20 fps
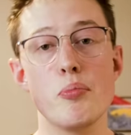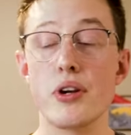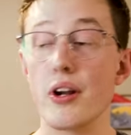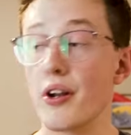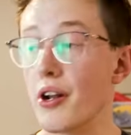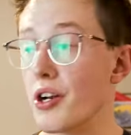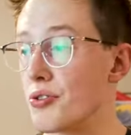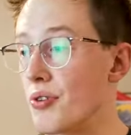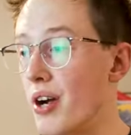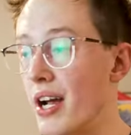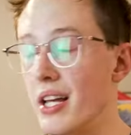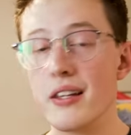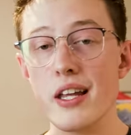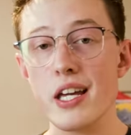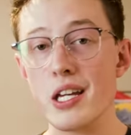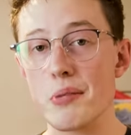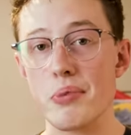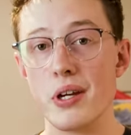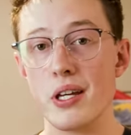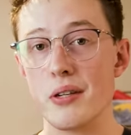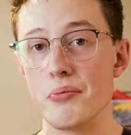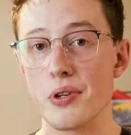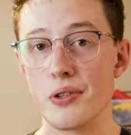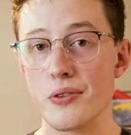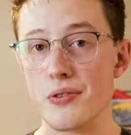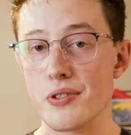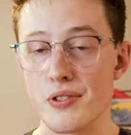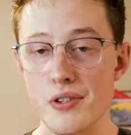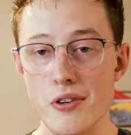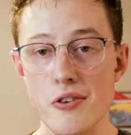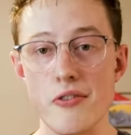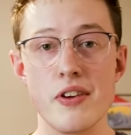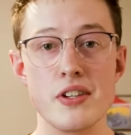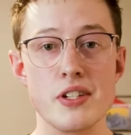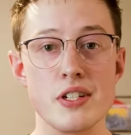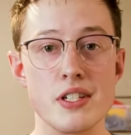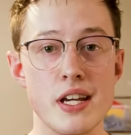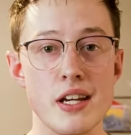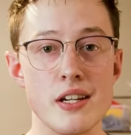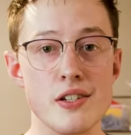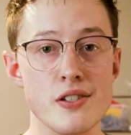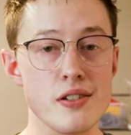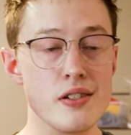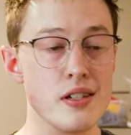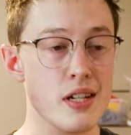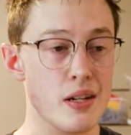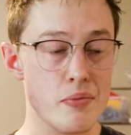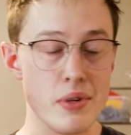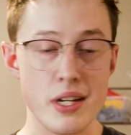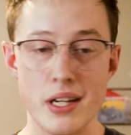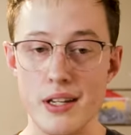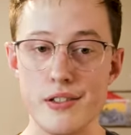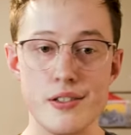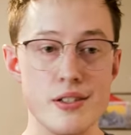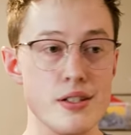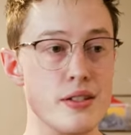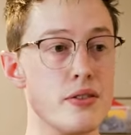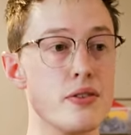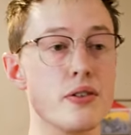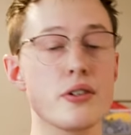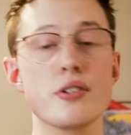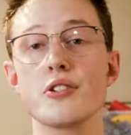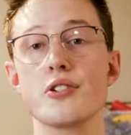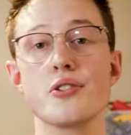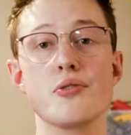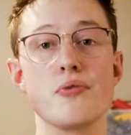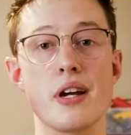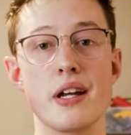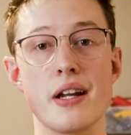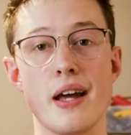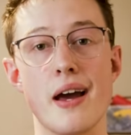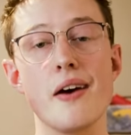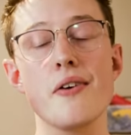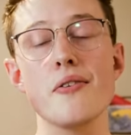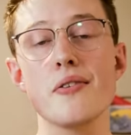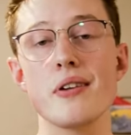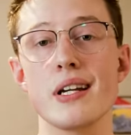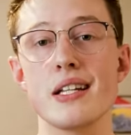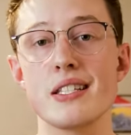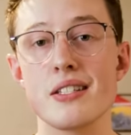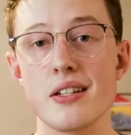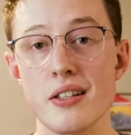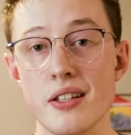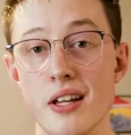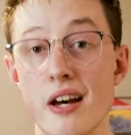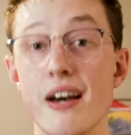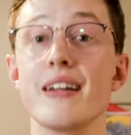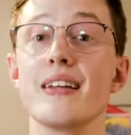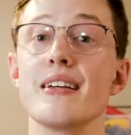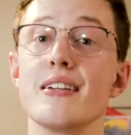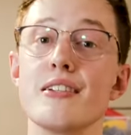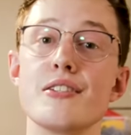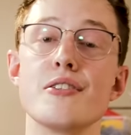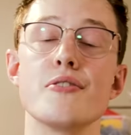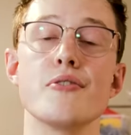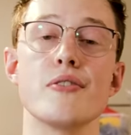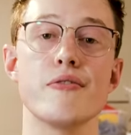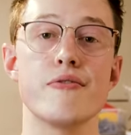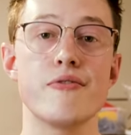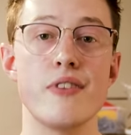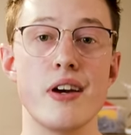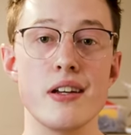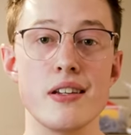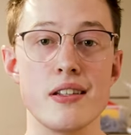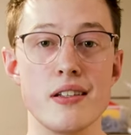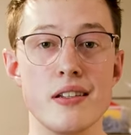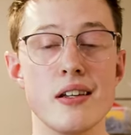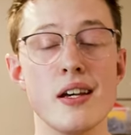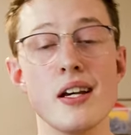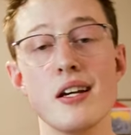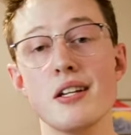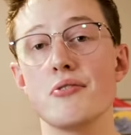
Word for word: But on a dry lake bed where there's no vegetation and we can just look straight out, it's a lot easier to find it.